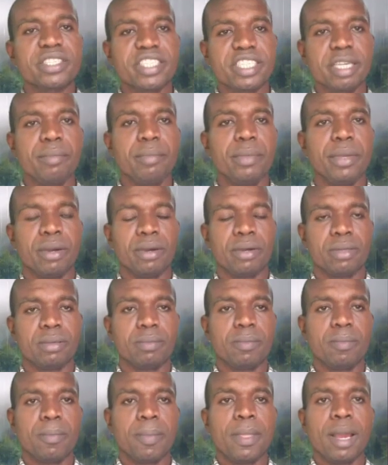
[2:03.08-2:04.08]
Simeon,
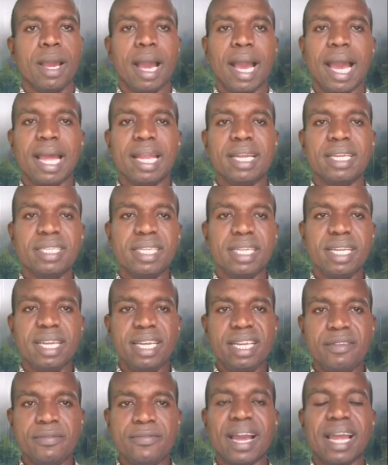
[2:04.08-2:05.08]
and the
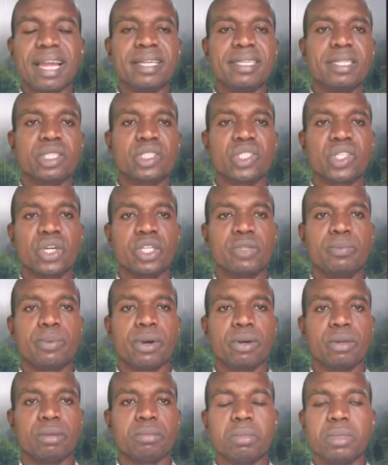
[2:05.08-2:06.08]
Levi, the third
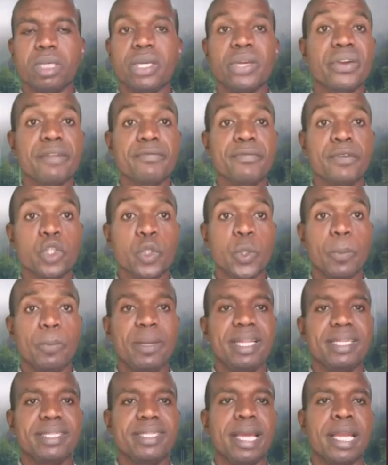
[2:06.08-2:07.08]
born. He refused to
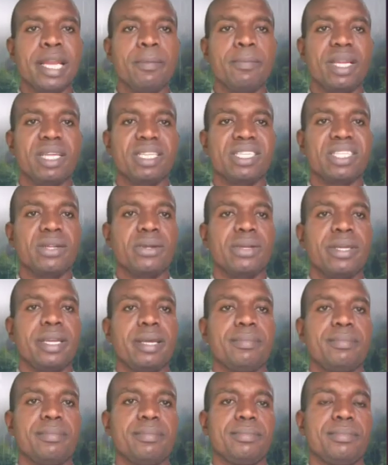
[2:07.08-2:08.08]
place any blessing on
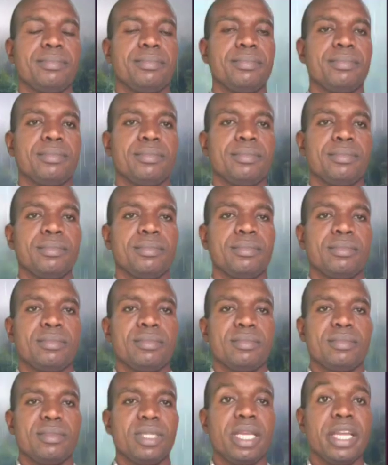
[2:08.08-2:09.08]
them.
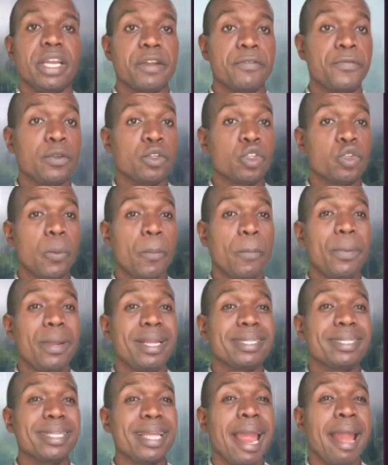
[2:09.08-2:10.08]
He refused to
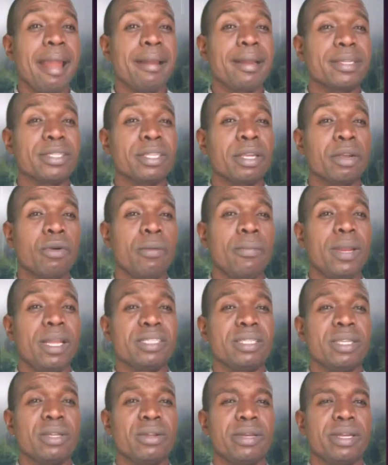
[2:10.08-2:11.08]
place any single
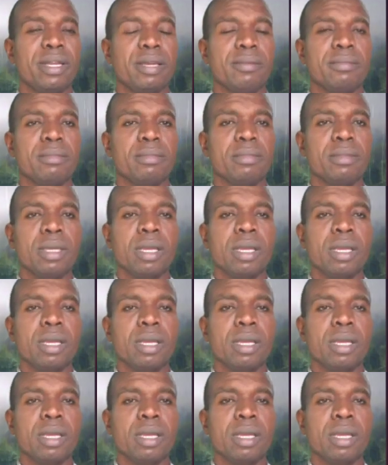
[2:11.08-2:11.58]
blessing on them.